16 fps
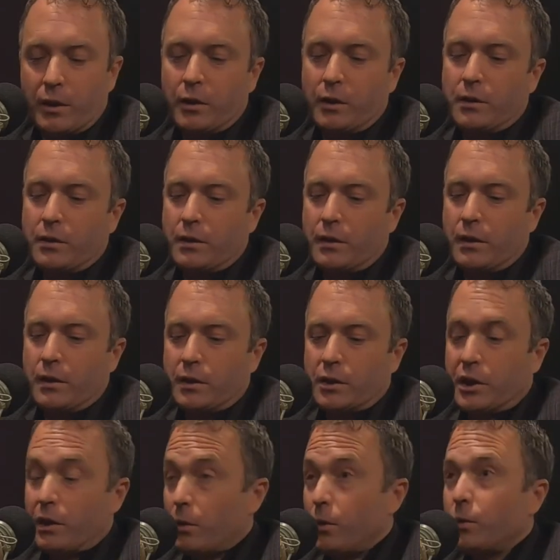good
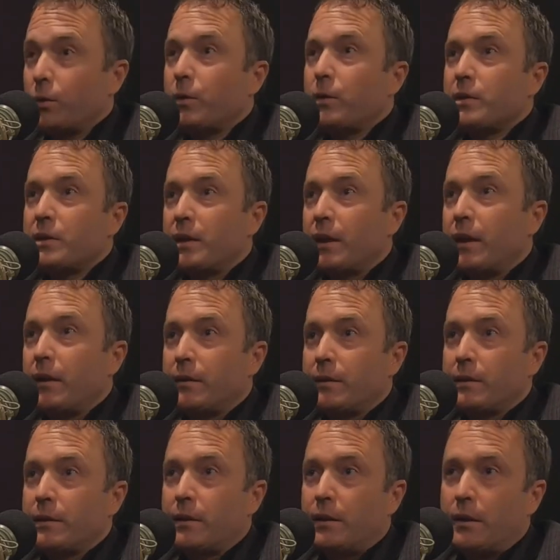shareholders
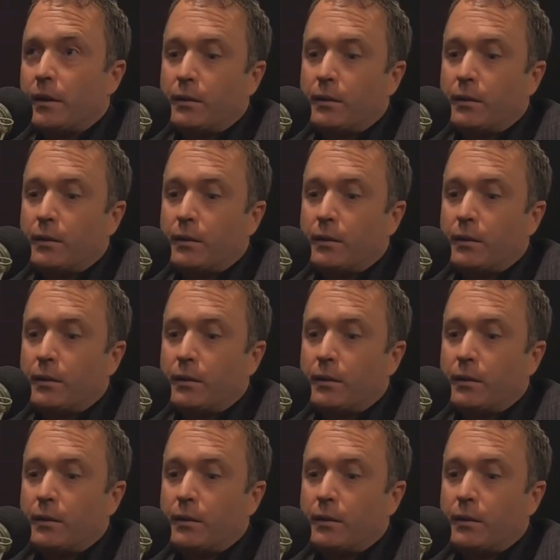that